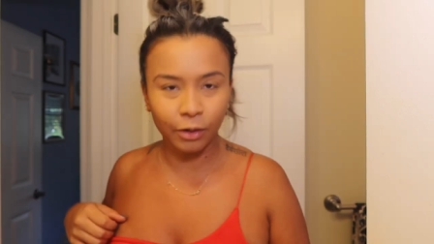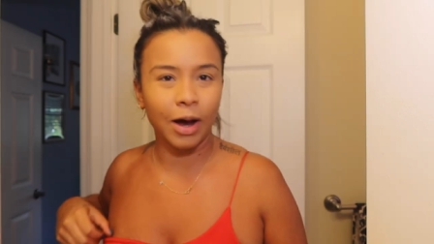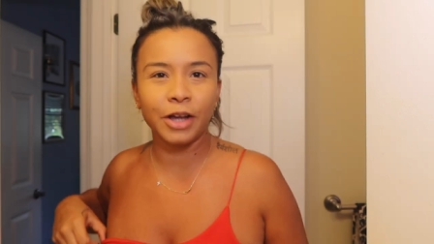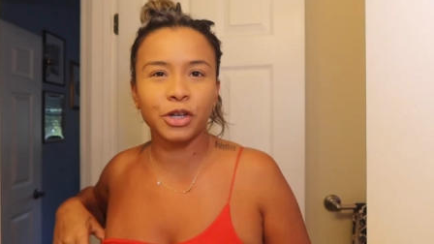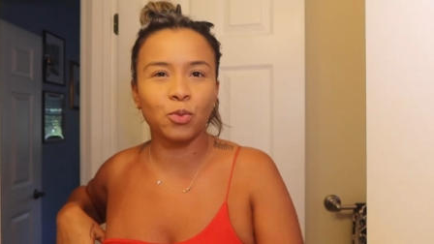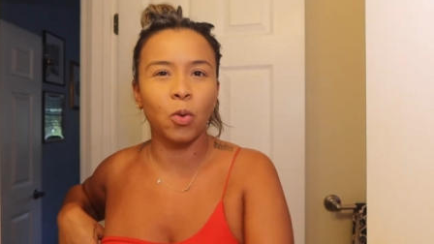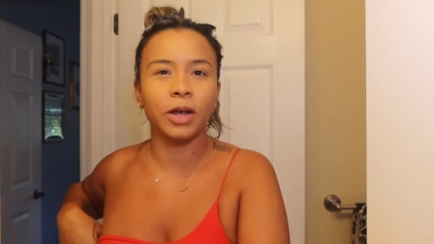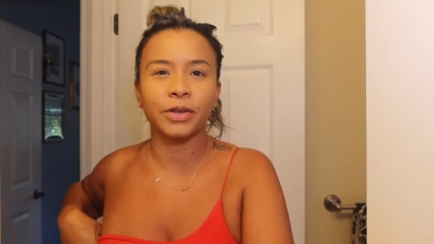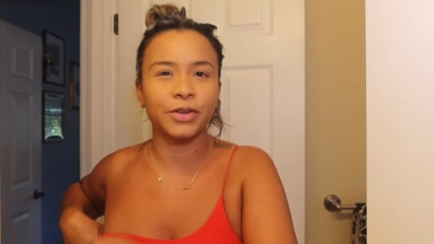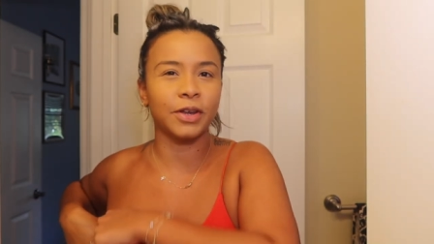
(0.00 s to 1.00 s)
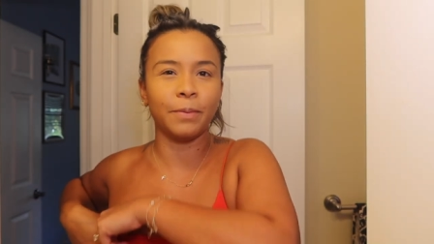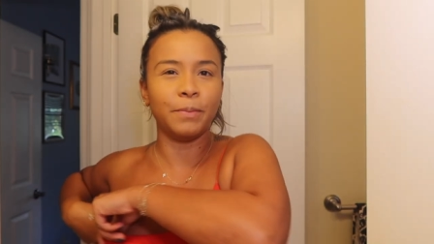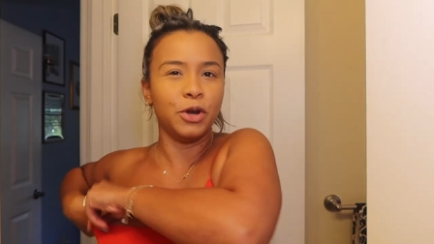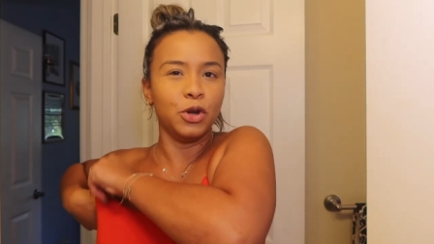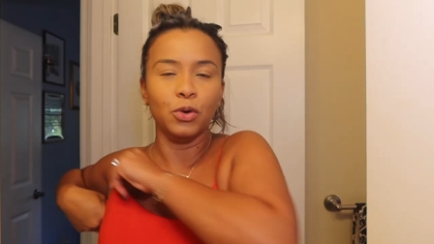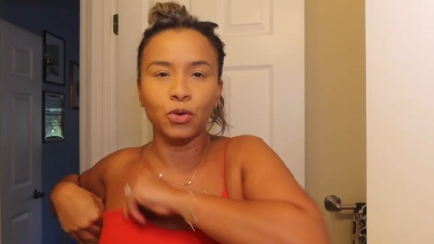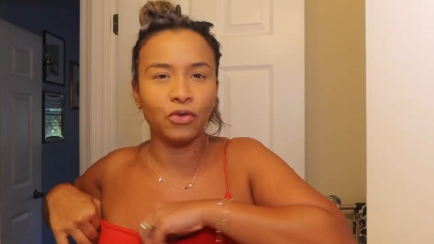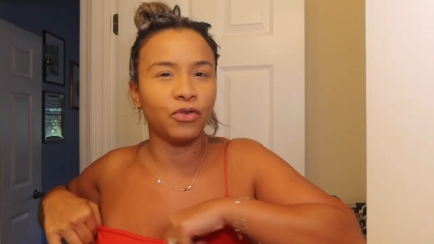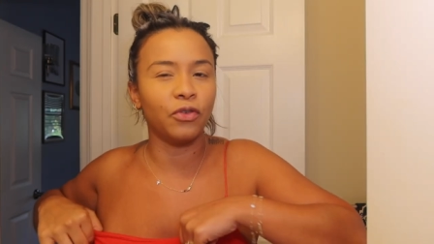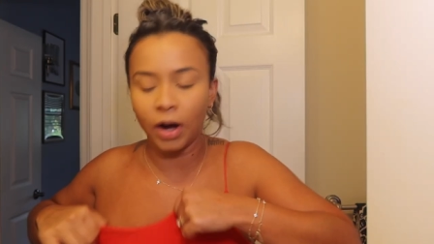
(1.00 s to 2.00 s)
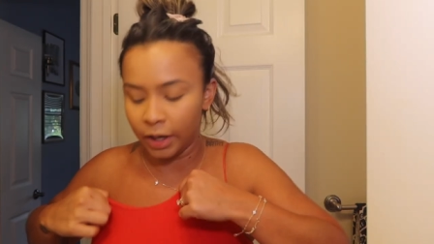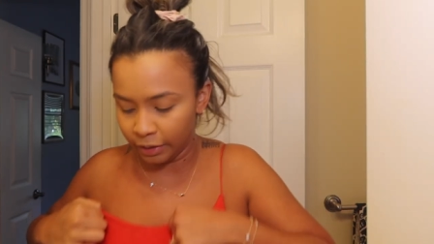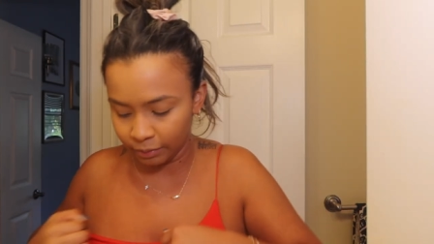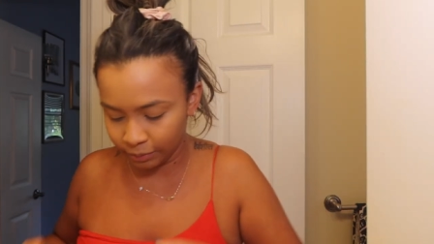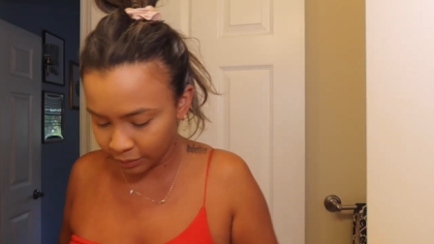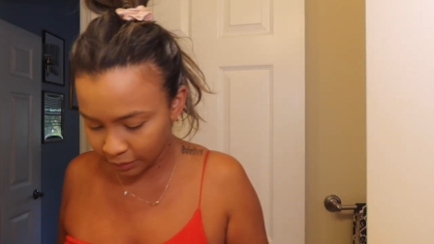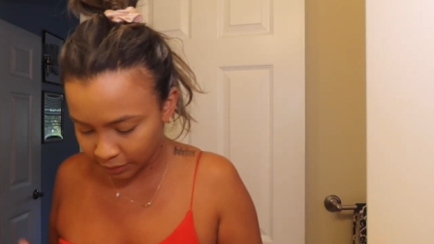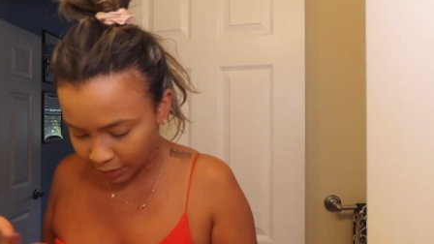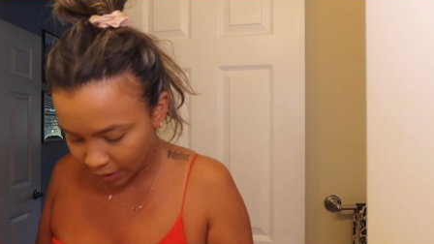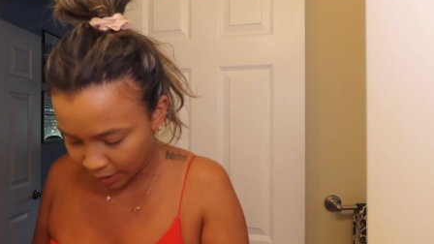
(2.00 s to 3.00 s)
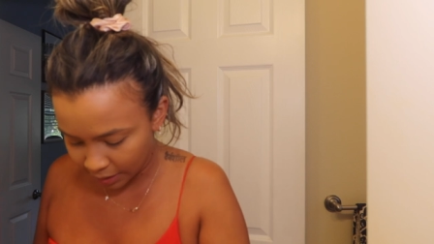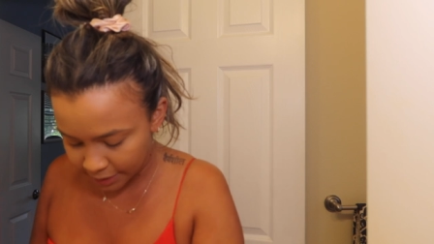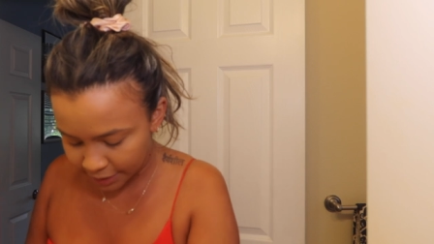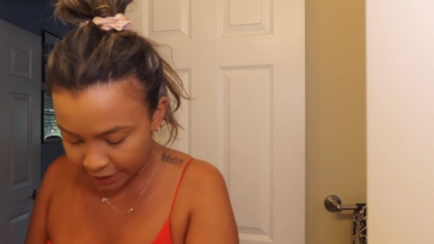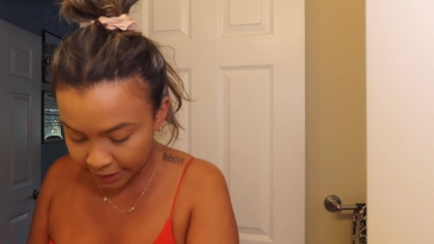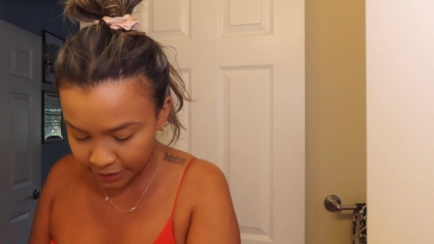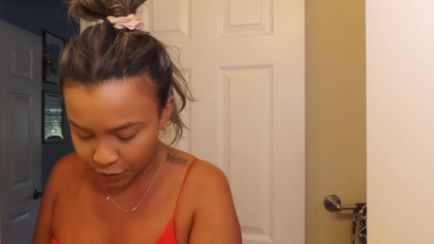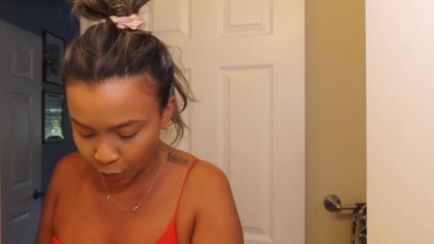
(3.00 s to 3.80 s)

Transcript: don't know. I just want some new fun scents.